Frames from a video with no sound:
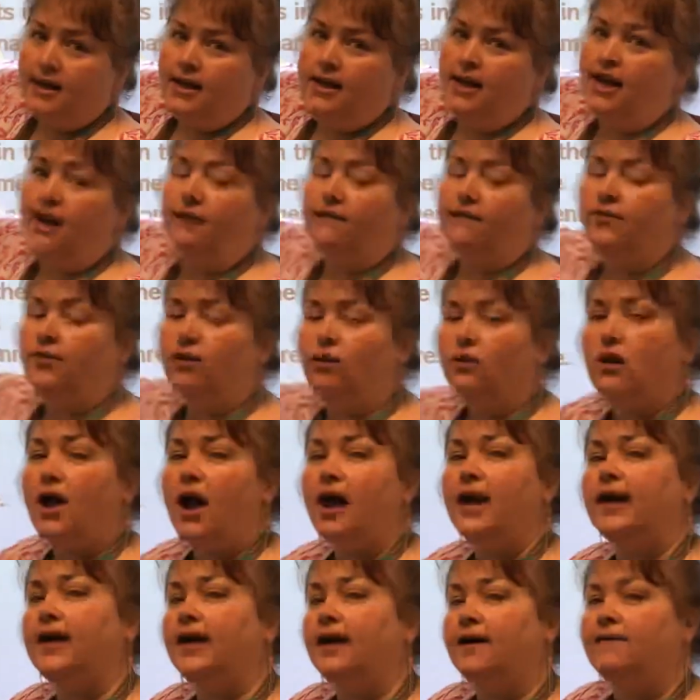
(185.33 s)
If you're
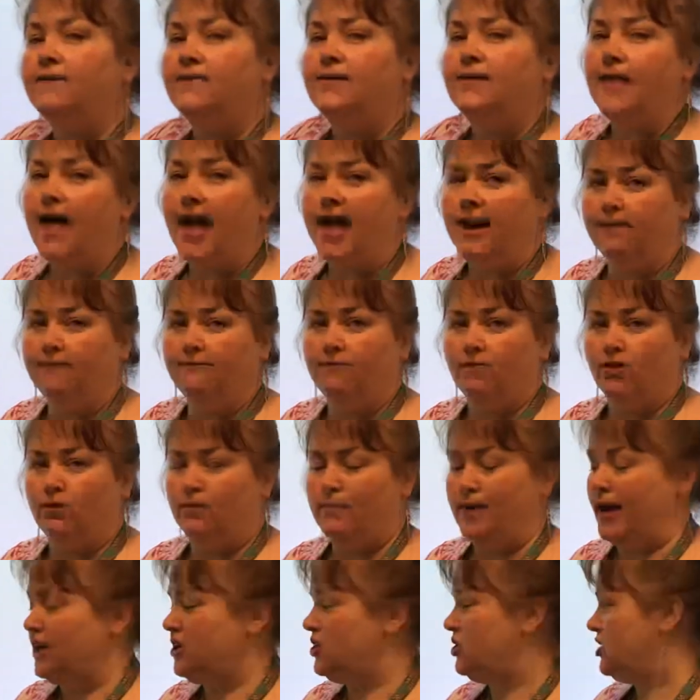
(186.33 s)
not given that
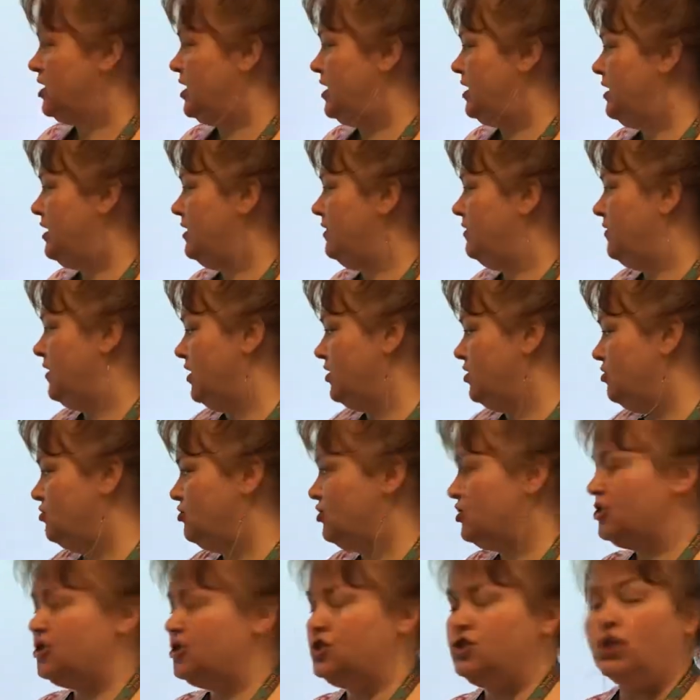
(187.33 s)
information, then you
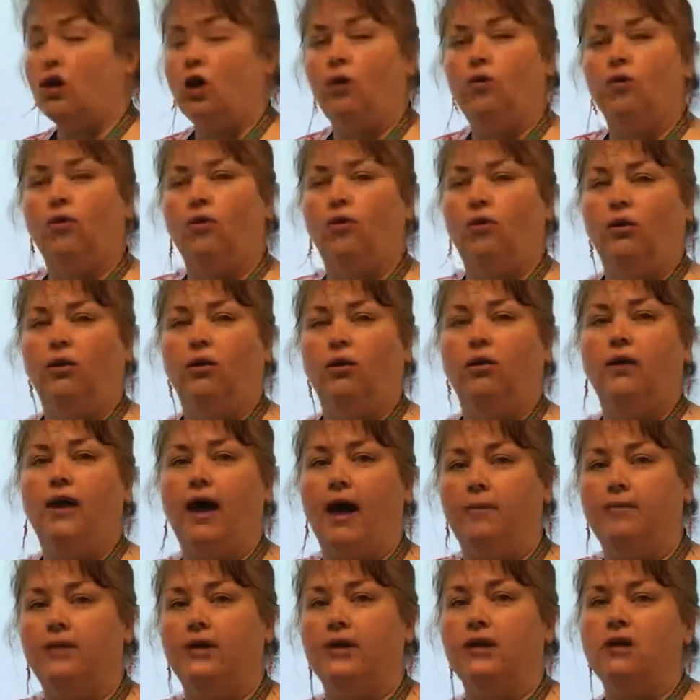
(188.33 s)
just total how
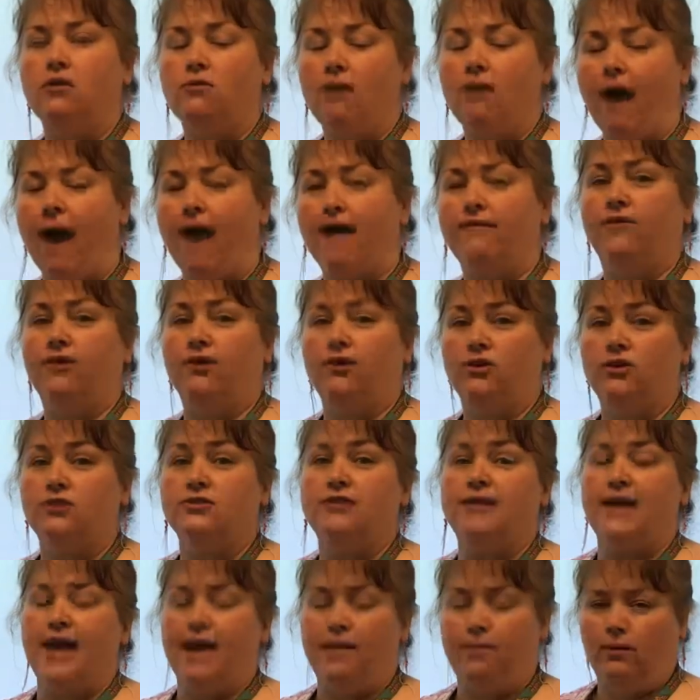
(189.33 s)
many you have in your
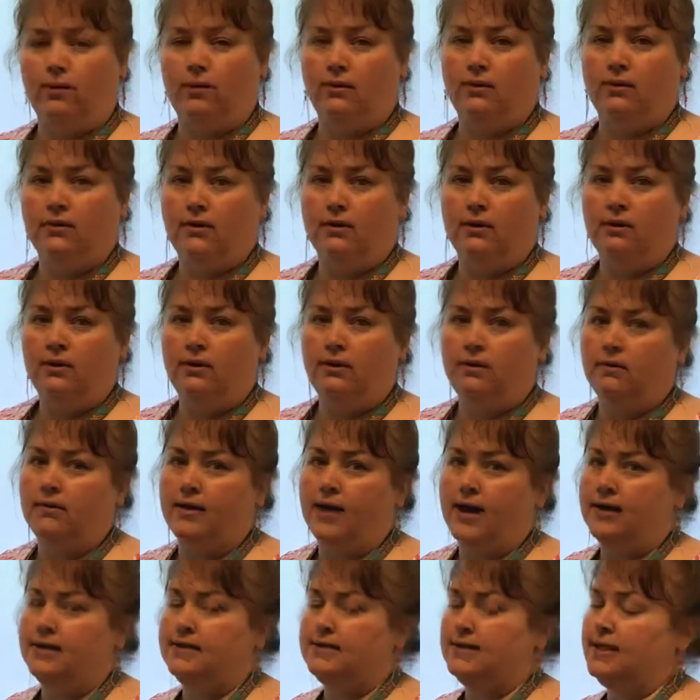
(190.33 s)
table,
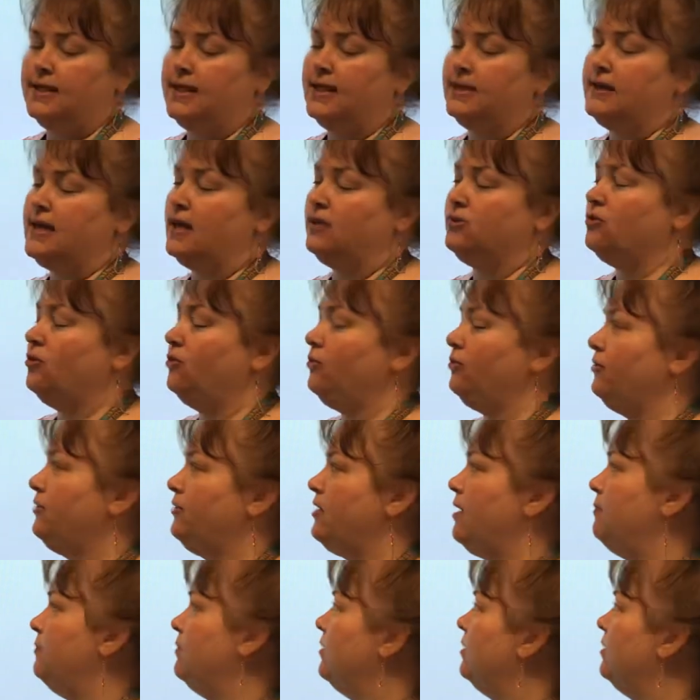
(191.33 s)
okay, to get that total number.